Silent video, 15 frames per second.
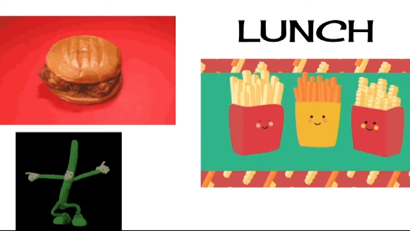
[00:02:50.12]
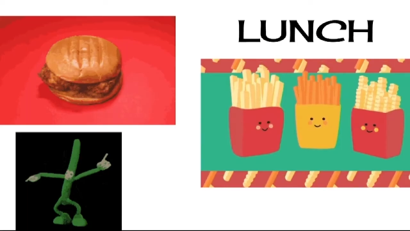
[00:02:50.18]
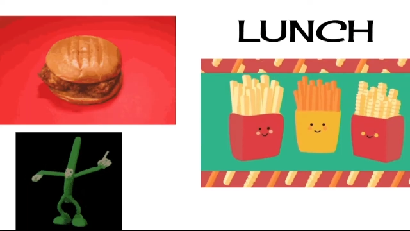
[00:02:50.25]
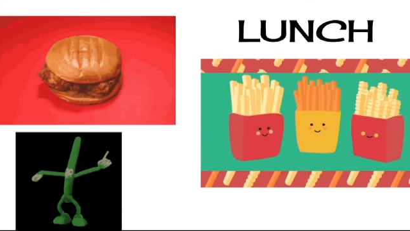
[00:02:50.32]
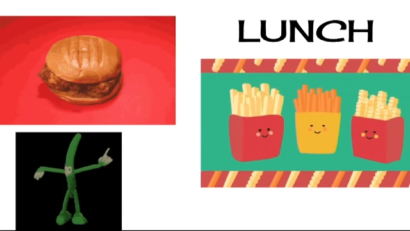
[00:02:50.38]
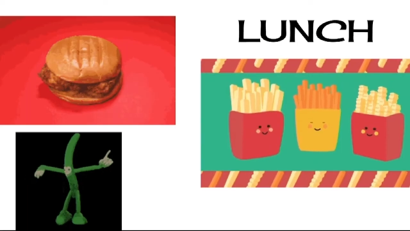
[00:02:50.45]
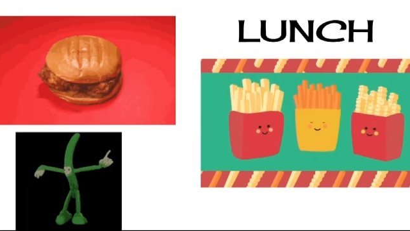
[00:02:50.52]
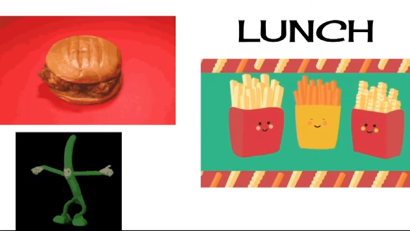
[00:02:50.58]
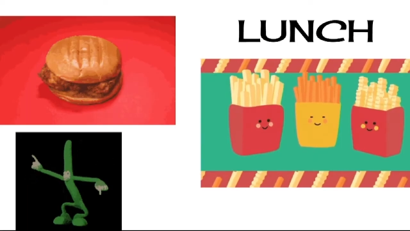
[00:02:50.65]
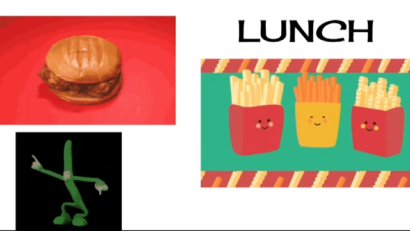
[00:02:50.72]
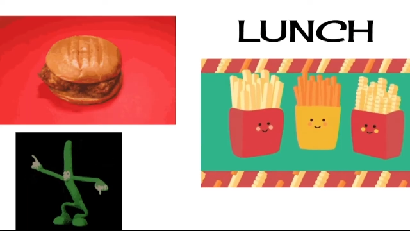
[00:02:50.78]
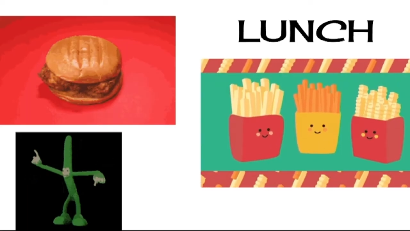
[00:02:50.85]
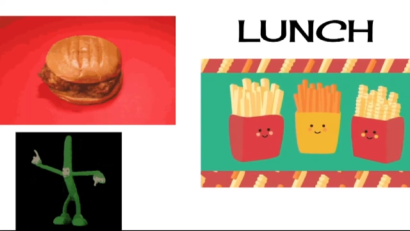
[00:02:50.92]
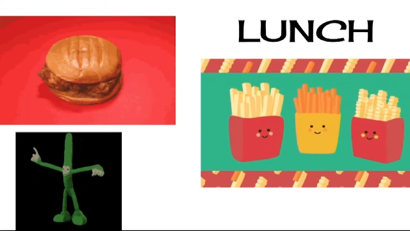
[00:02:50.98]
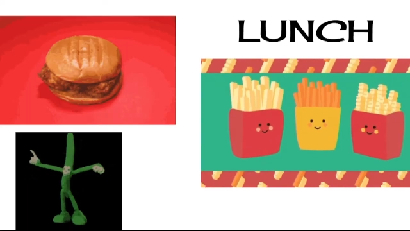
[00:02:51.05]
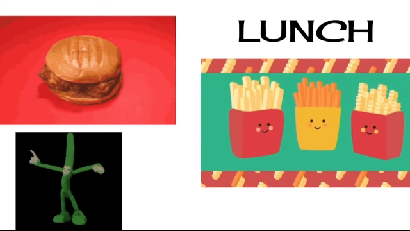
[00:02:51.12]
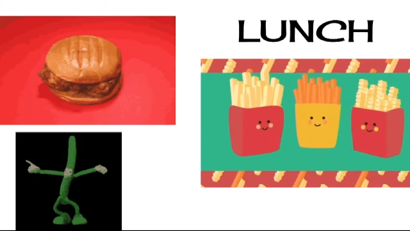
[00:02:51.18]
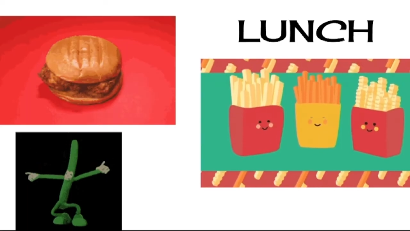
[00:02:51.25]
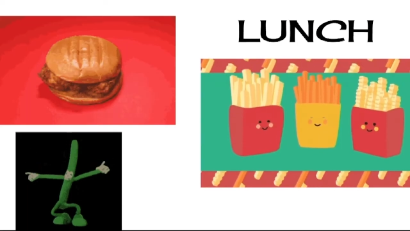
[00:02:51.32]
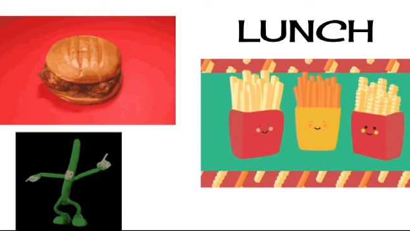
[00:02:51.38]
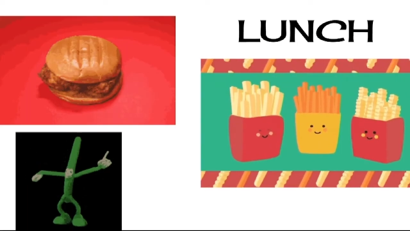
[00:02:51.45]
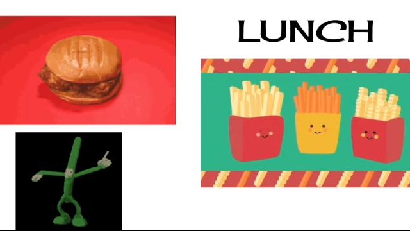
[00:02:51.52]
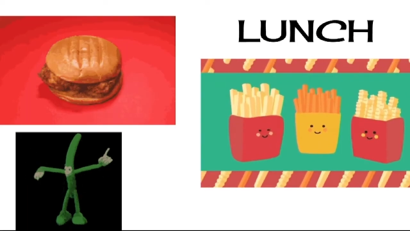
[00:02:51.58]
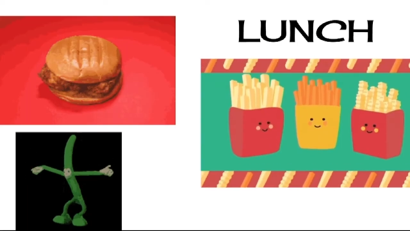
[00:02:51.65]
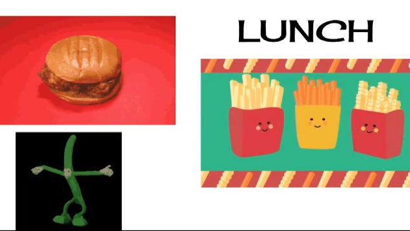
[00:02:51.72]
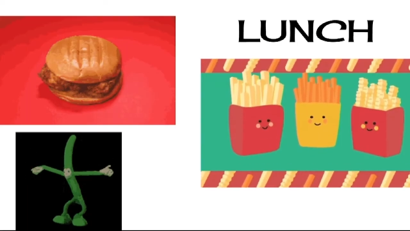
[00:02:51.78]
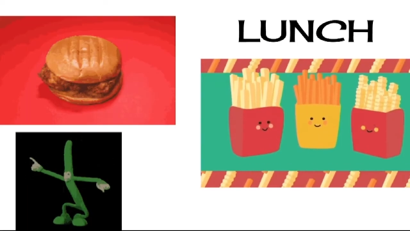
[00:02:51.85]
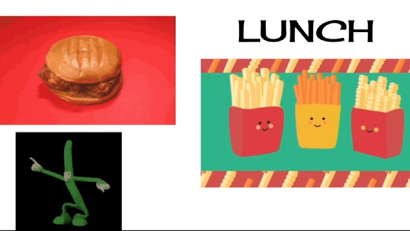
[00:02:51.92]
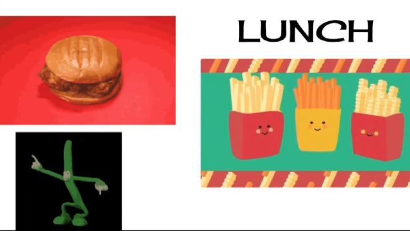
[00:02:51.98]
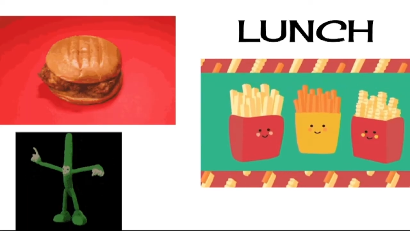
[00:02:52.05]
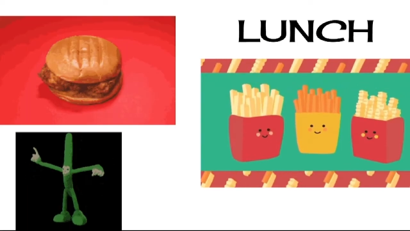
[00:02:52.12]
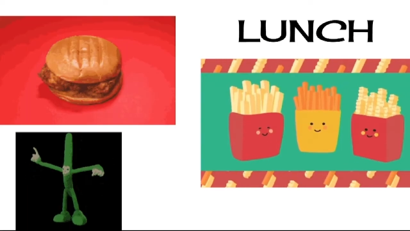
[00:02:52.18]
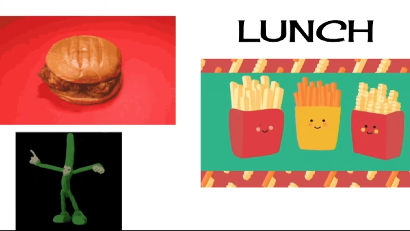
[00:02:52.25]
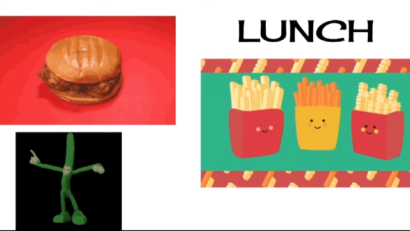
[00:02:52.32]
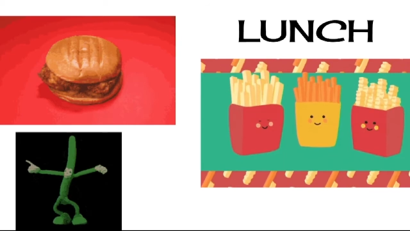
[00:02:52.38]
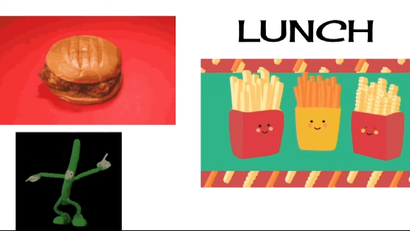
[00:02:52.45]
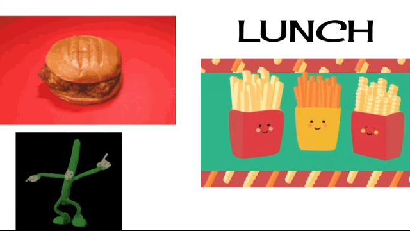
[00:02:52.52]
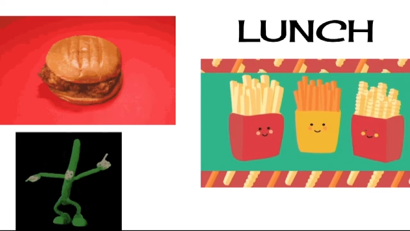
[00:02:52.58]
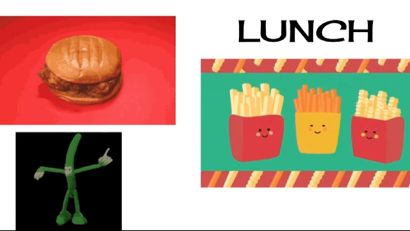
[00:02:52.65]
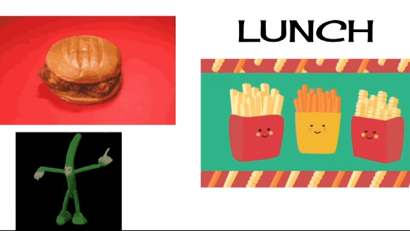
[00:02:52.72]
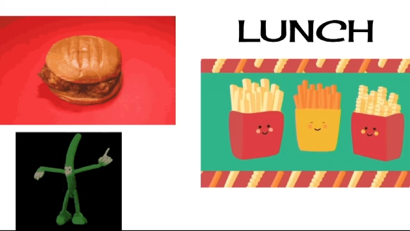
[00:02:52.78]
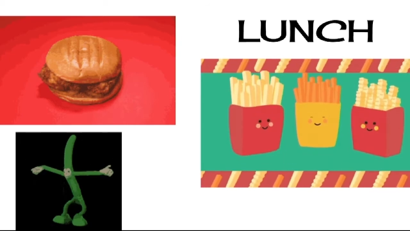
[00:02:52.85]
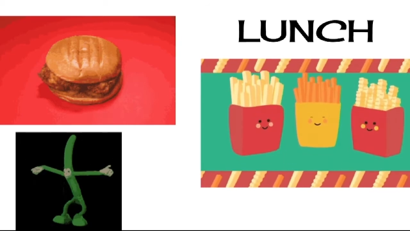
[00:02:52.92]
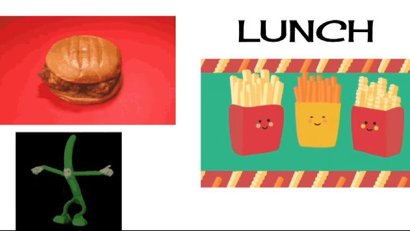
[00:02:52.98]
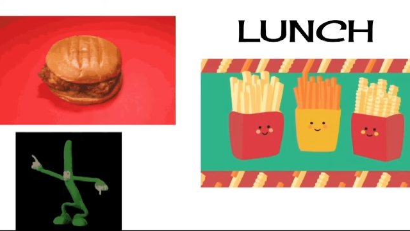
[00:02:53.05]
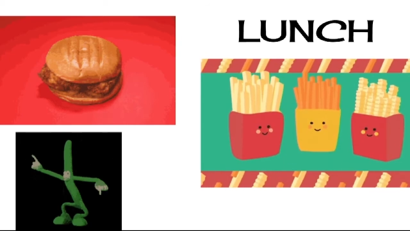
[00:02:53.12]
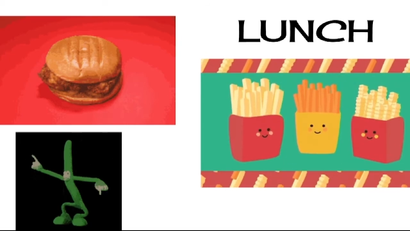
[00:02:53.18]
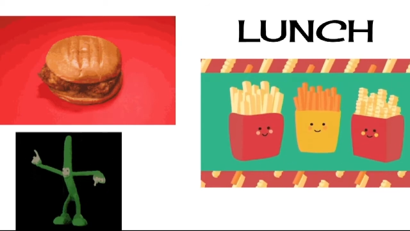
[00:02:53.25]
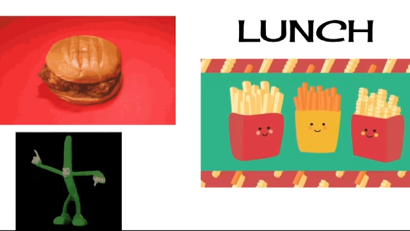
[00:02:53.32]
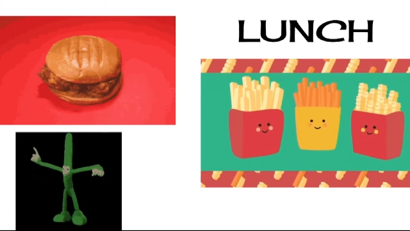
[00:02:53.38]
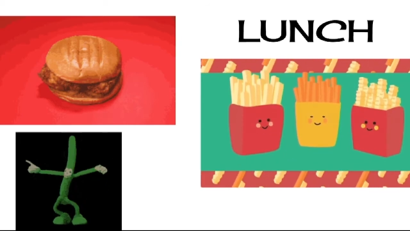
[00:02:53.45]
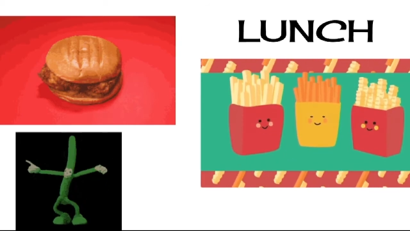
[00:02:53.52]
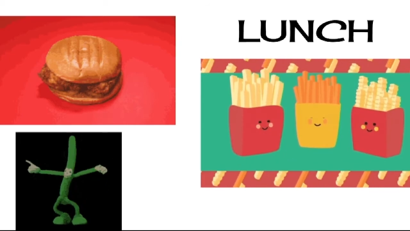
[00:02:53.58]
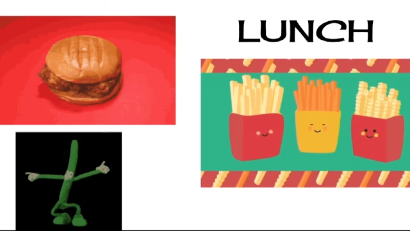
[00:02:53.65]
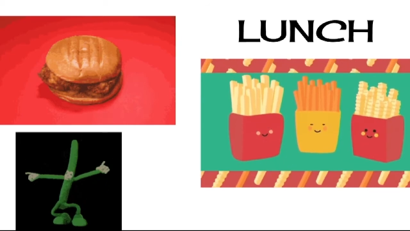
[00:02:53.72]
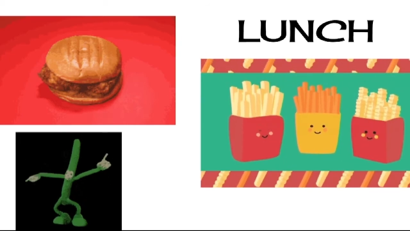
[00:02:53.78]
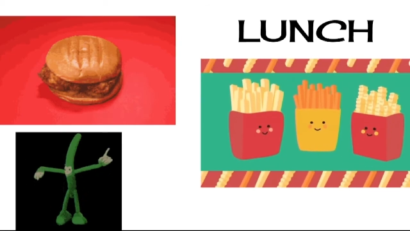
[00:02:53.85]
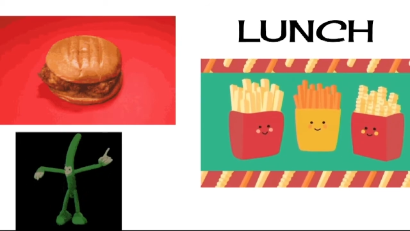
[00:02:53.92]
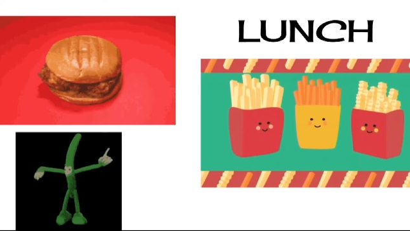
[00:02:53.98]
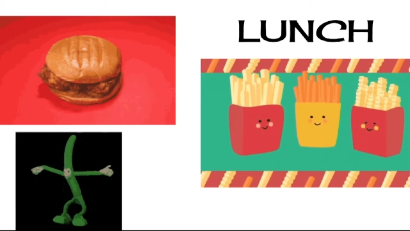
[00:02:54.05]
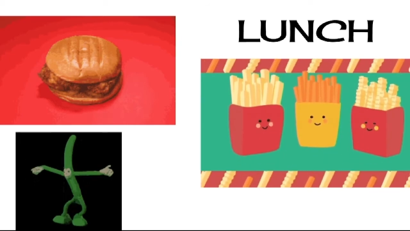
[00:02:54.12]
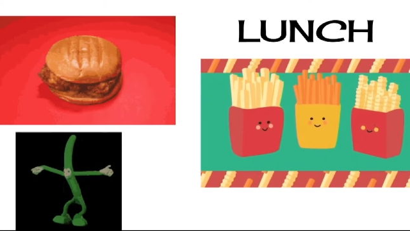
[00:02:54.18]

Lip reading: (no speaker visible)